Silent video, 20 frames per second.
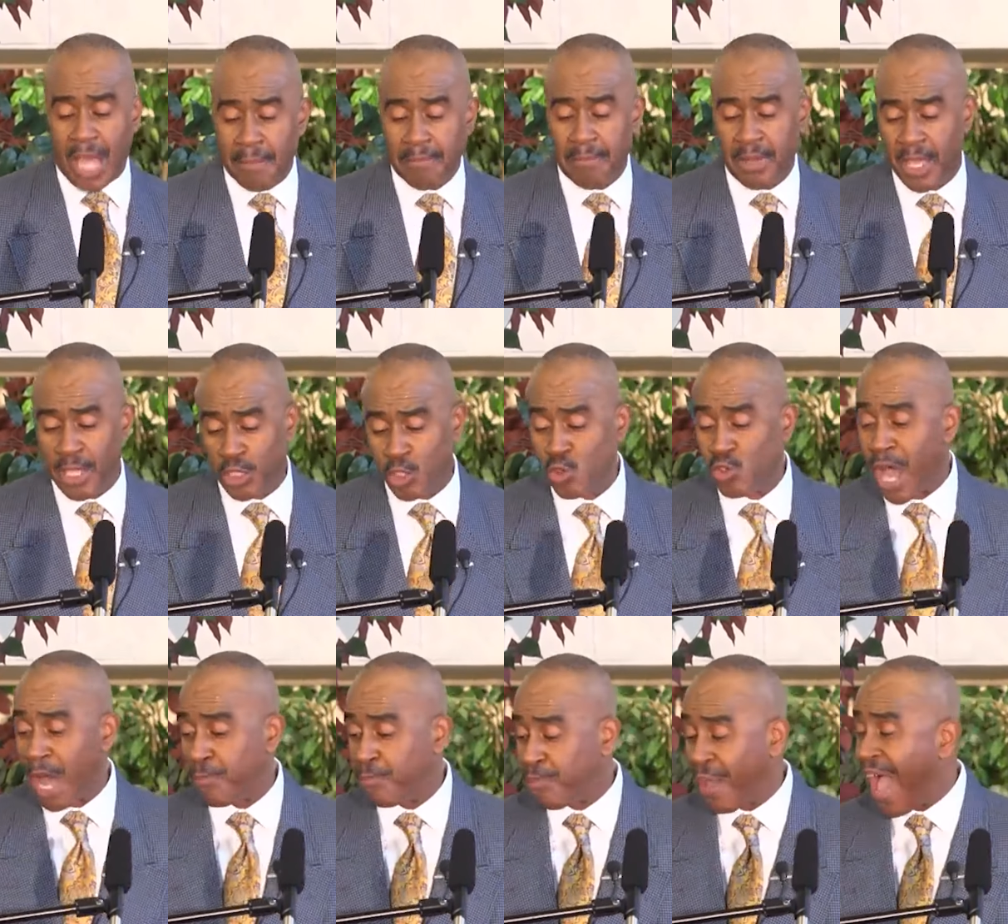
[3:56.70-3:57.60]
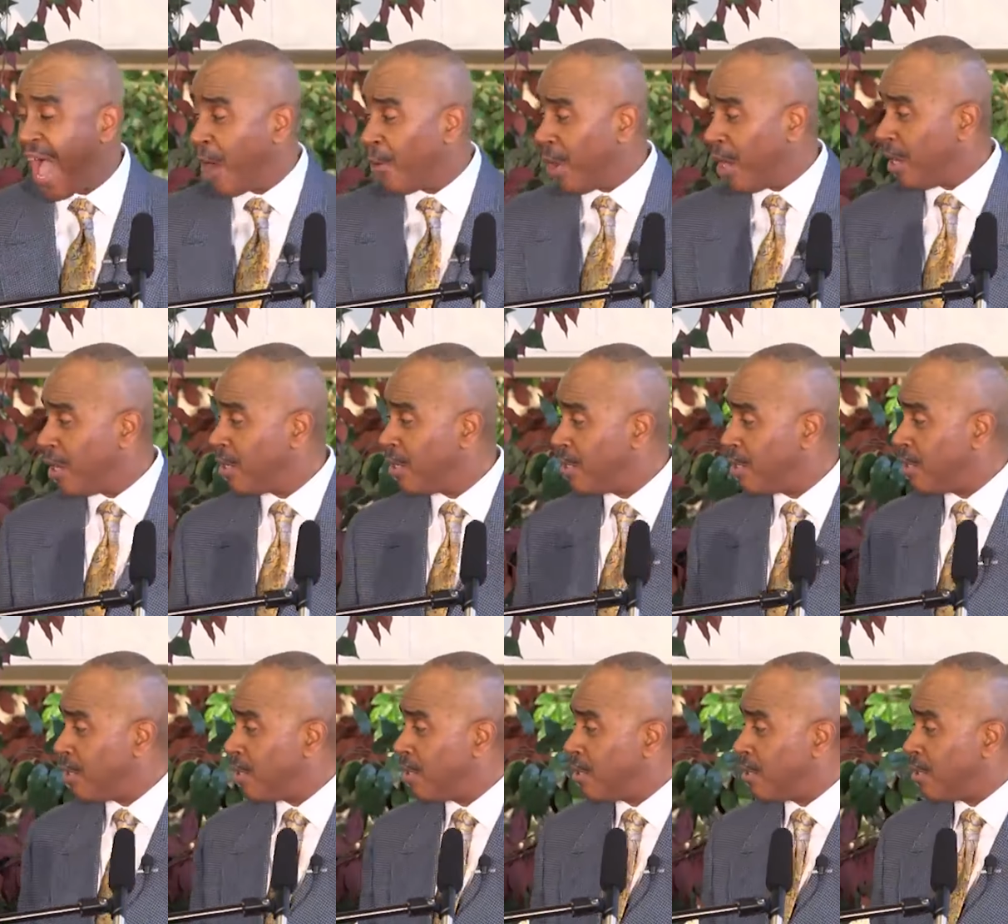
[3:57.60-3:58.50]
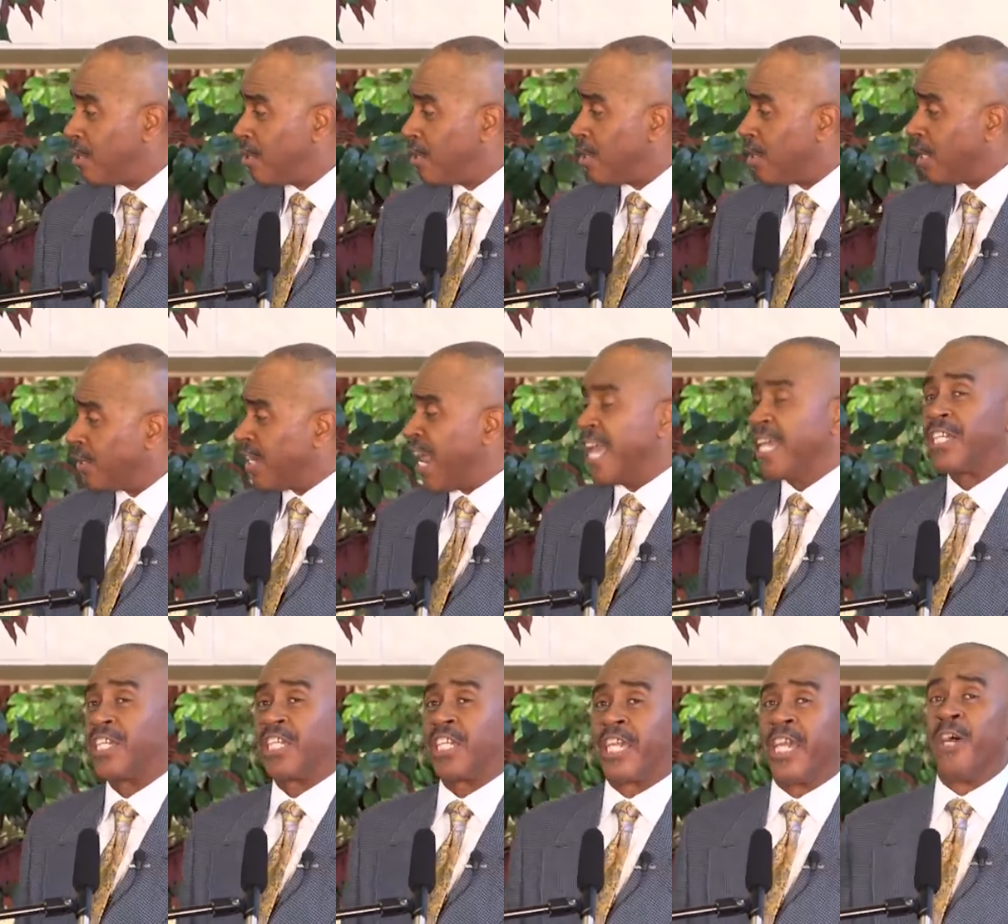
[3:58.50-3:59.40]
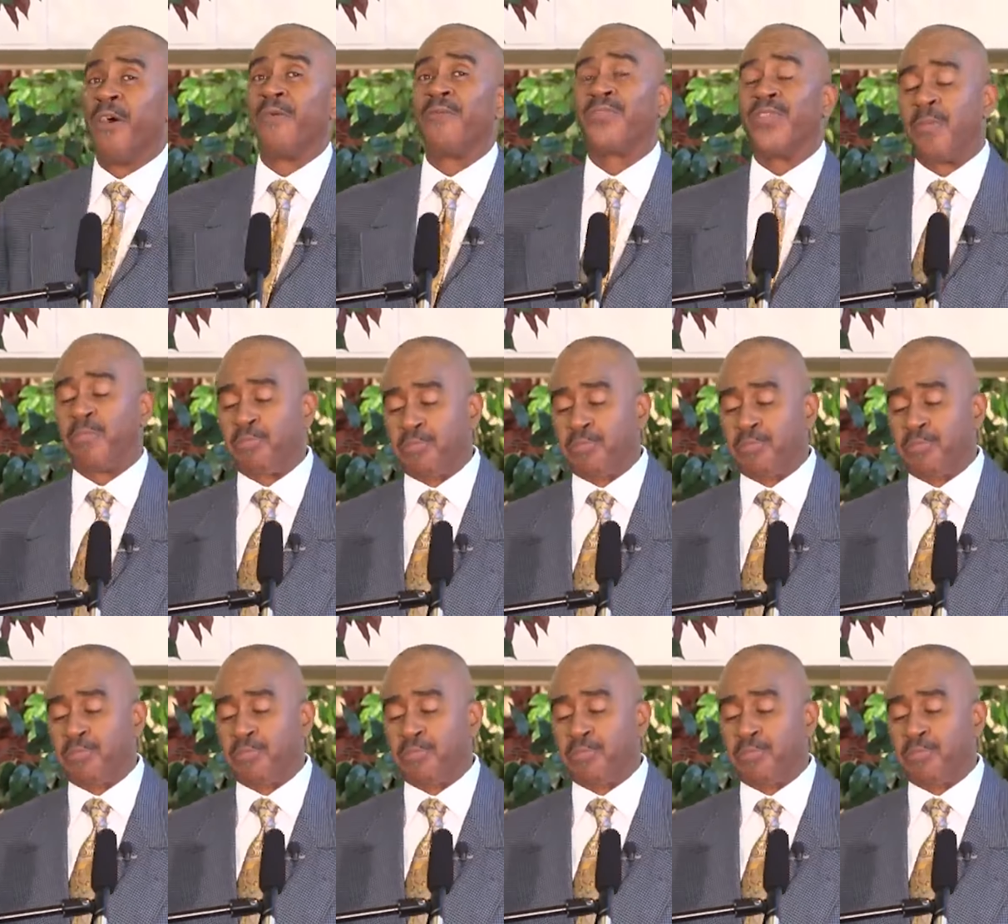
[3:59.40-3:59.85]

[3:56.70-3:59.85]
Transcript: that means you got power. That's right. They killed the